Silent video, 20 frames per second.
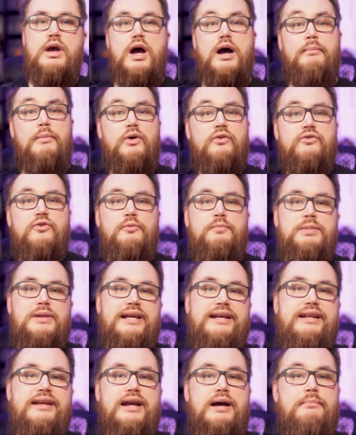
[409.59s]
I'm also
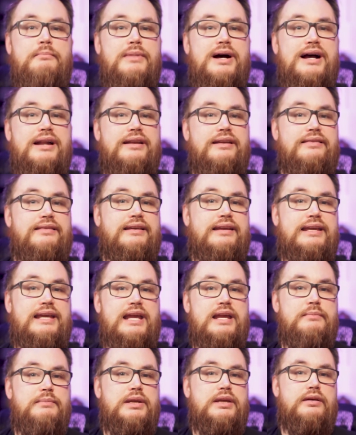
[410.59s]
planning on modding the
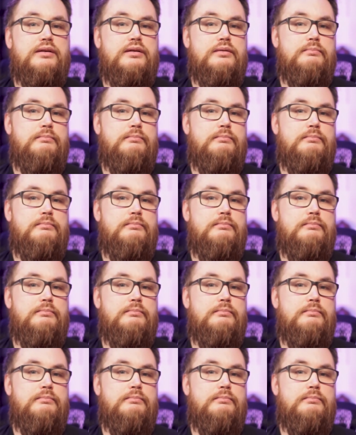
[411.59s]
Game Gear.